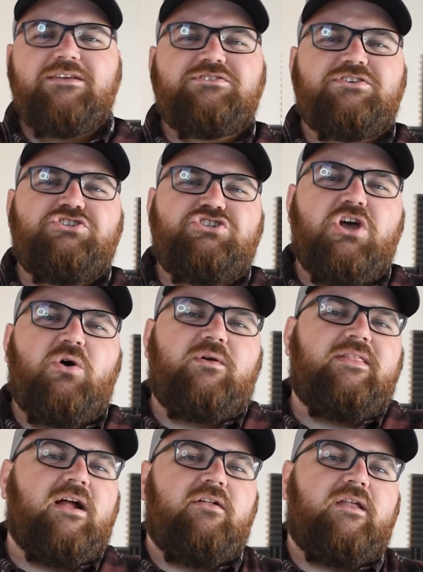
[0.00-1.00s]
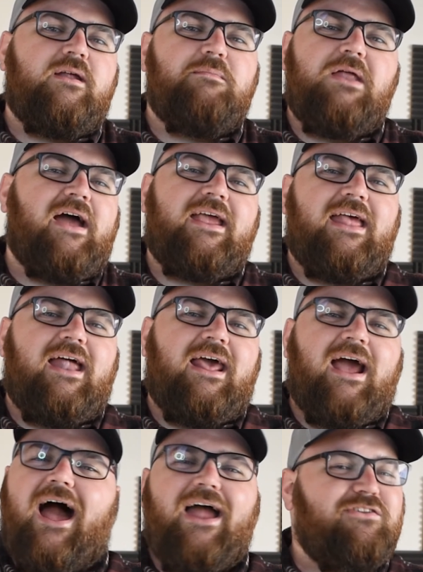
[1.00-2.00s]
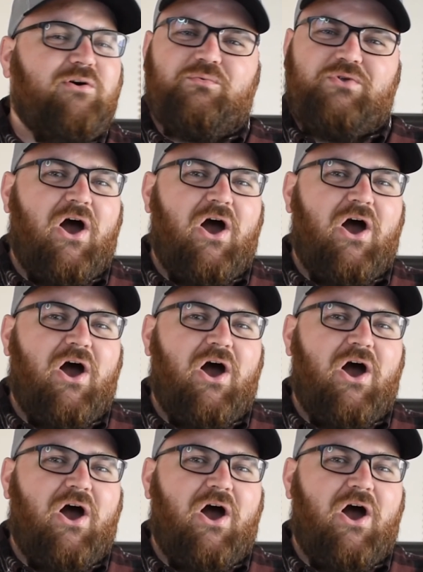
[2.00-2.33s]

there's a joke there that I'm not getting. I don't